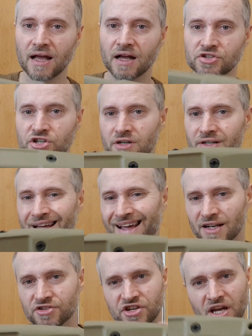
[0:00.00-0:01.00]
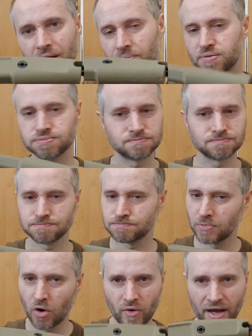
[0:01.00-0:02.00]
Generally, the handle shape,
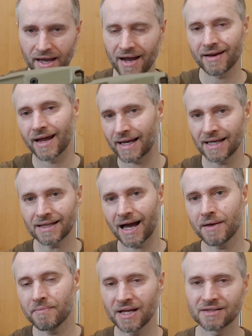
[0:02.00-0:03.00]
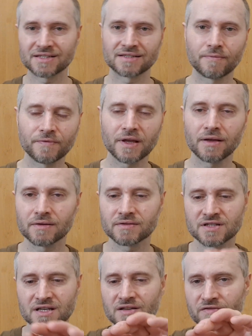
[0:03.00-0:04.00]
okay, I like it. I made something
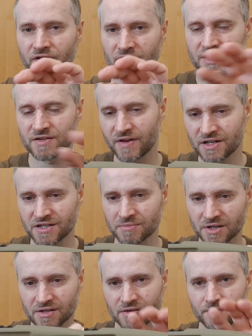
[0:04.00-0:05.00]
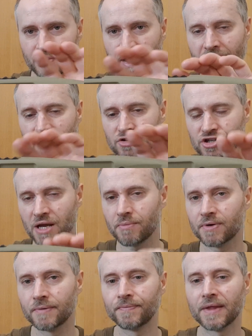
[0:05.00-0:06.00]
very similar handle shape.